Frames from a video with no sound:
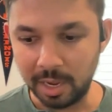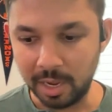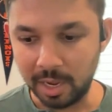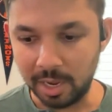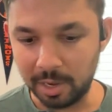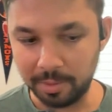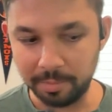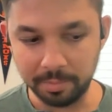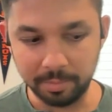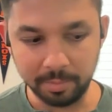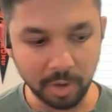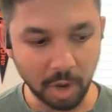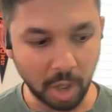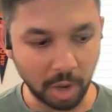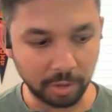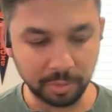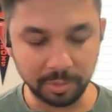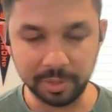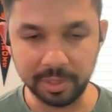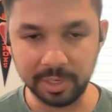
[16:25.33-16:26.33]
um, not
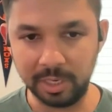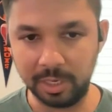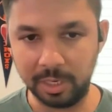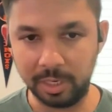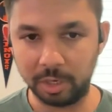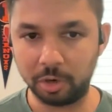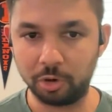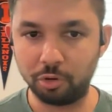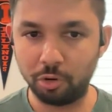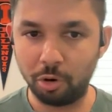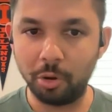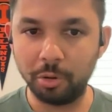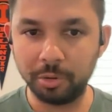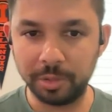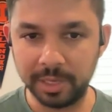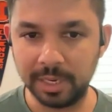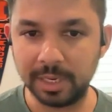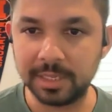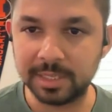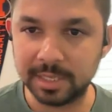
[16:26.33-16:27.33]
only grow
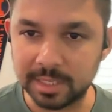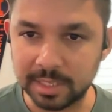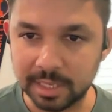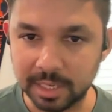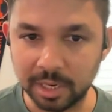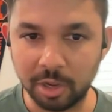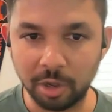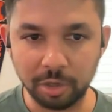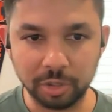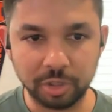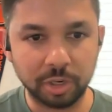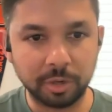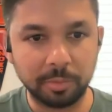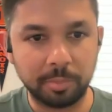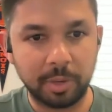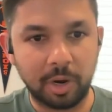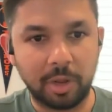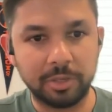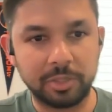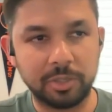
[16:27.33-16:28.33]
the existing culture,
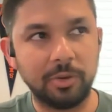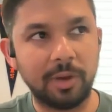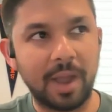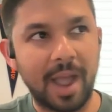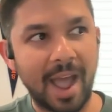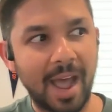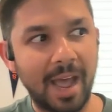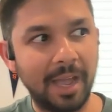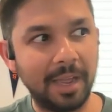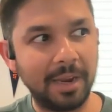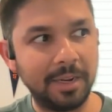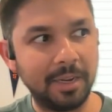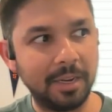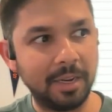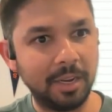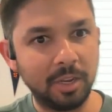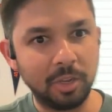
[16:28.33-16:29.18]
but also add